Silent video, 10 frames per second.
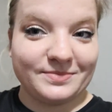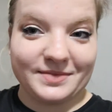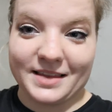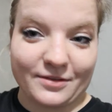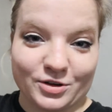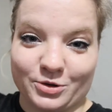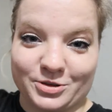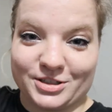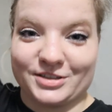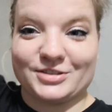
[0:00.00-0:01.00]
Never knew
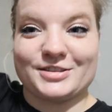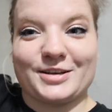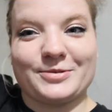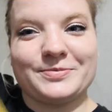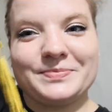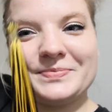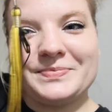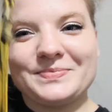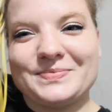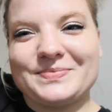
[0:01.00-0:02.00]
each other. So
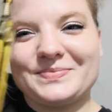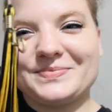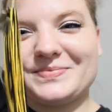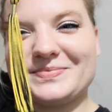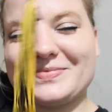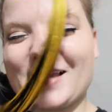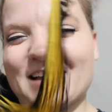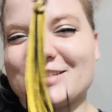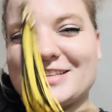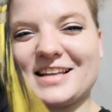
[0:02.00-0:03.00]
I
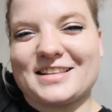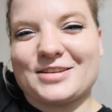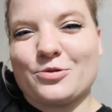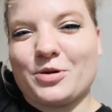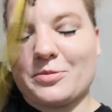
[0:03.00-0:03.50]
just think that's so weird,